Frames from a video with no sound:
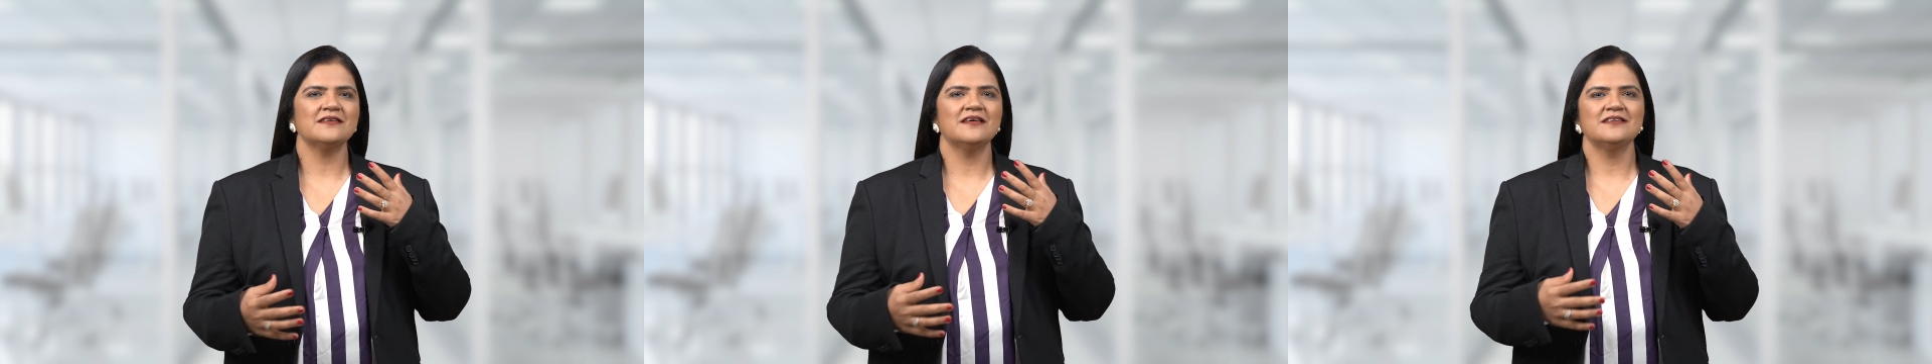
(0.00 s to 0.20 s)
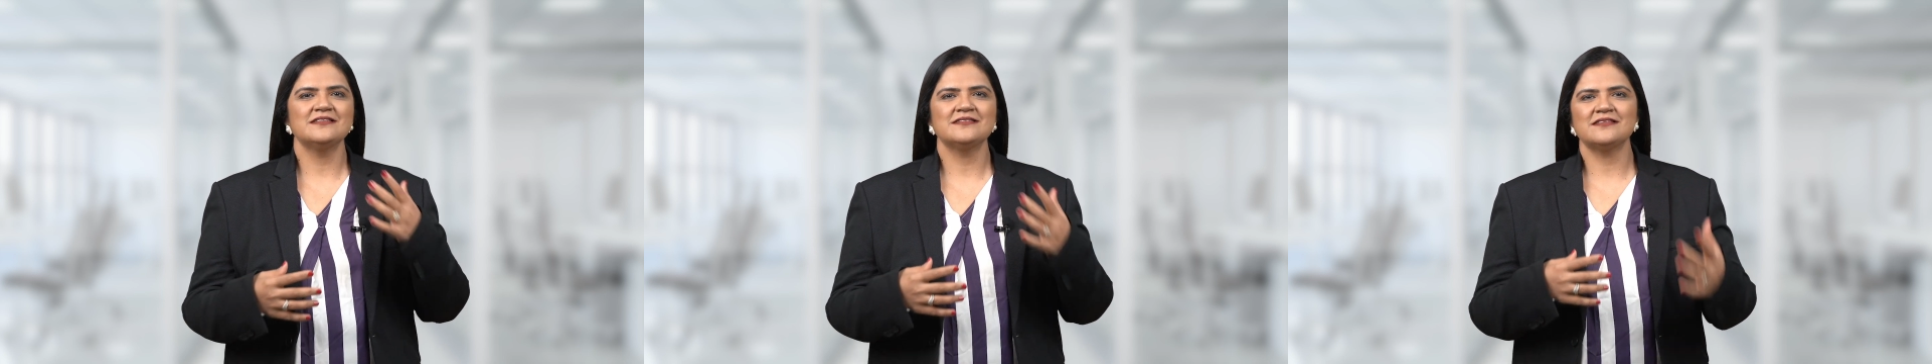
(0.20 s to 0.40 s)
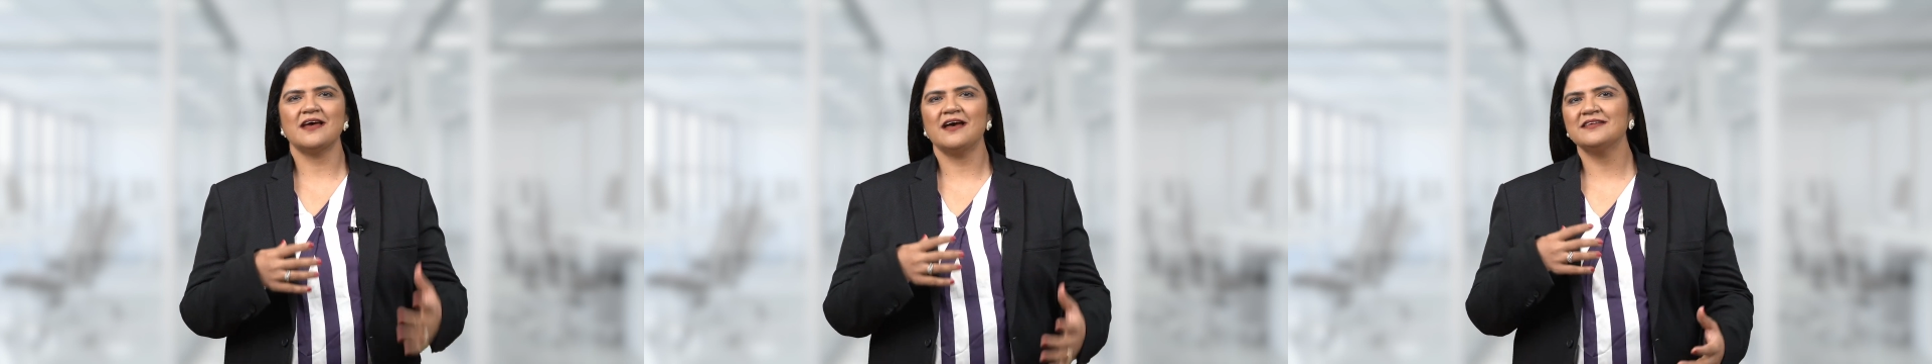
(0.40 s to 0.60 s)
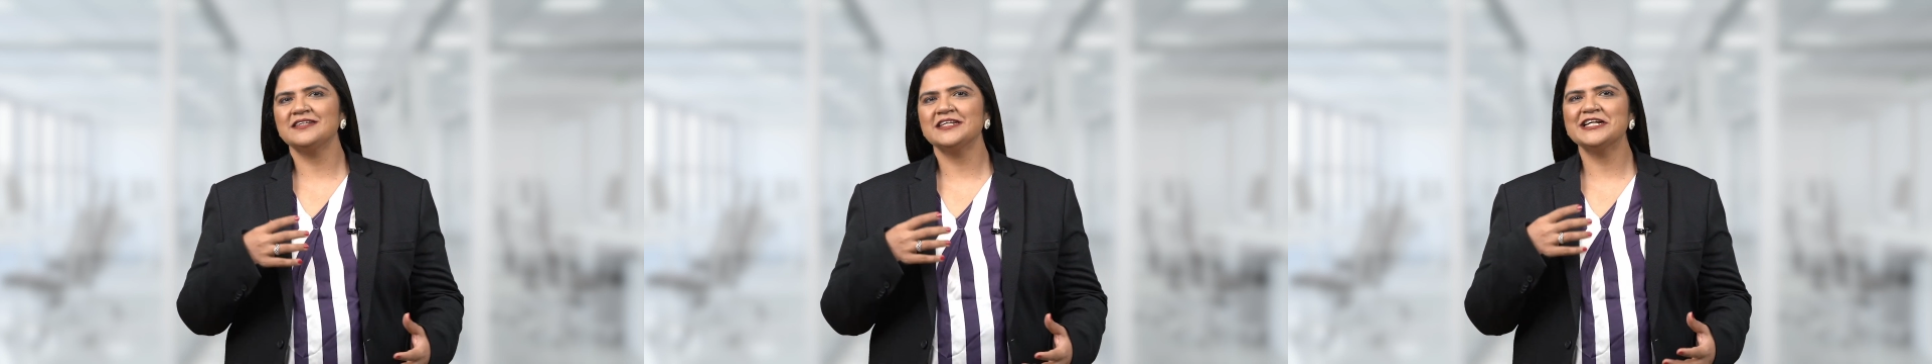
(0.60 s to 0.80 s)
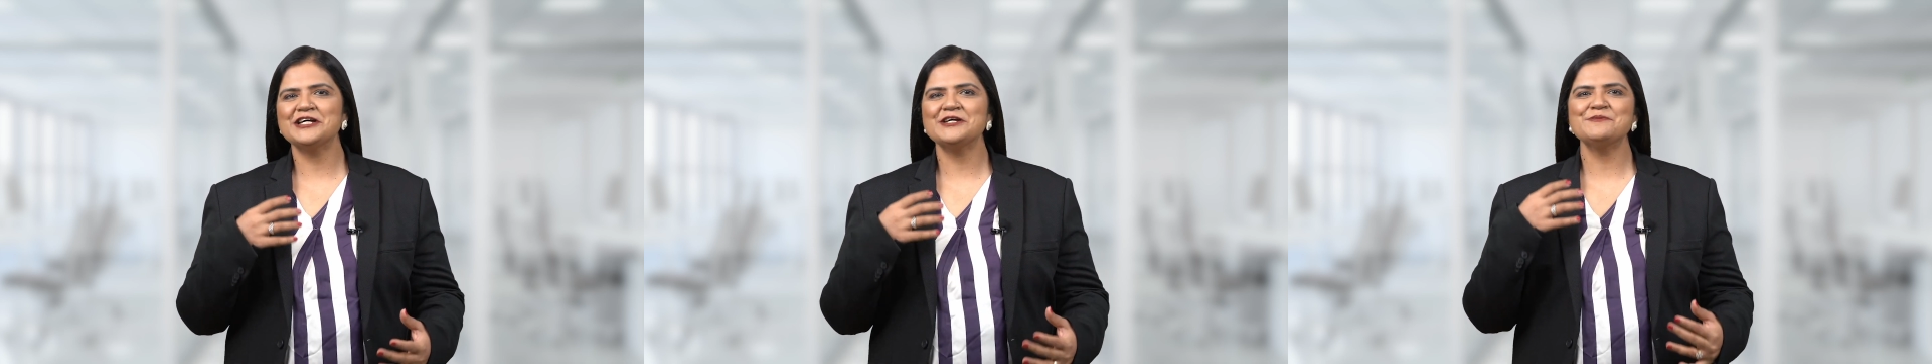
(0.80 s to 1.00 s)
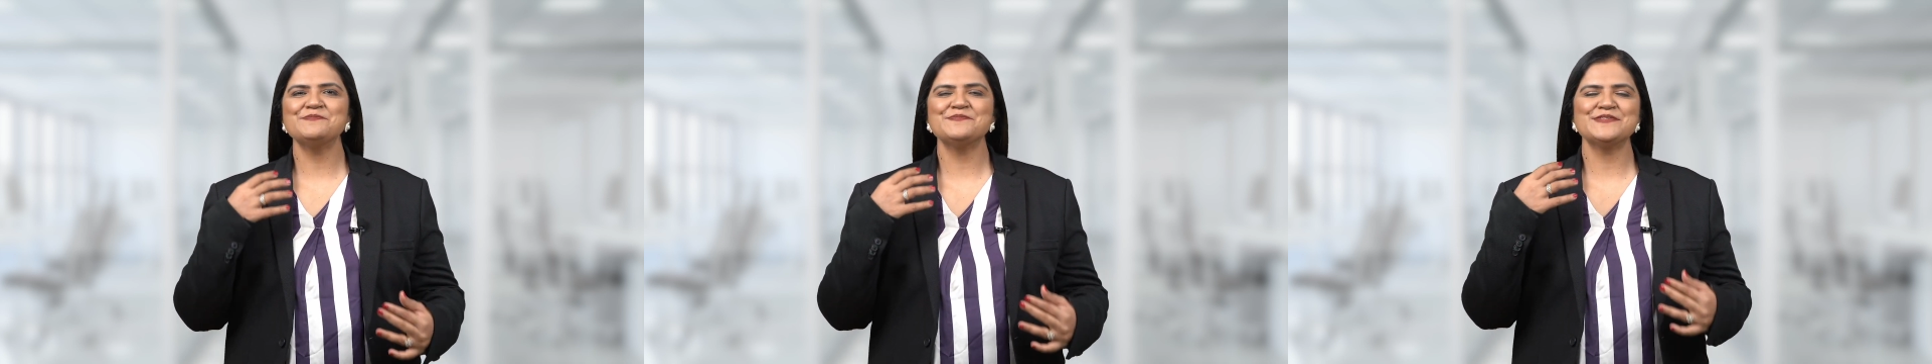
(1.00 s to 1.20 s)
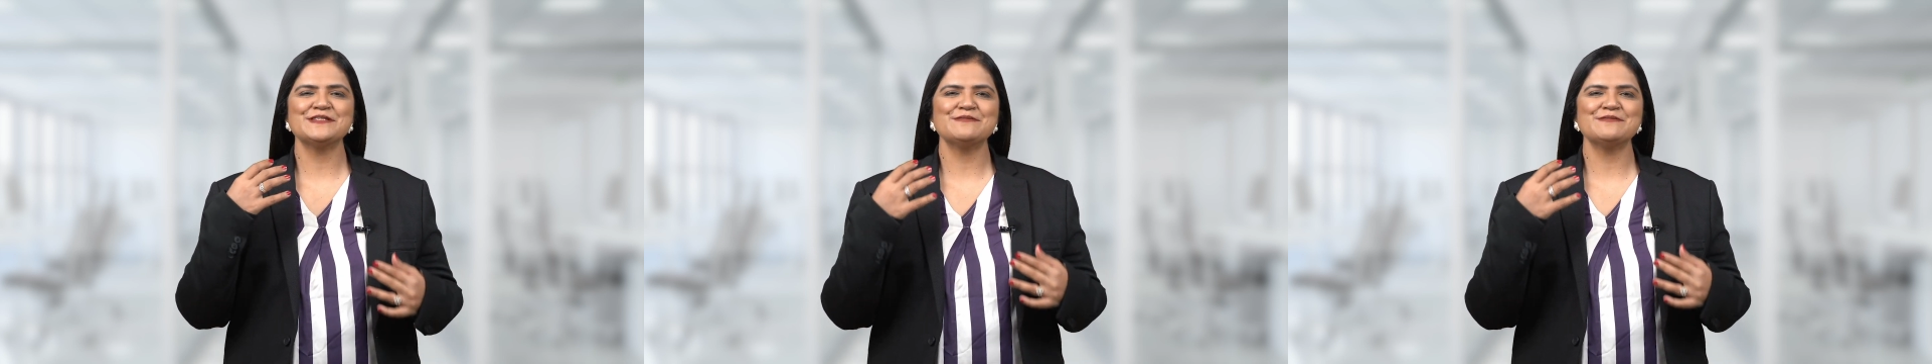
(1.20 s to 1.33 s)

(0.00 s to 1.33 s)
startups,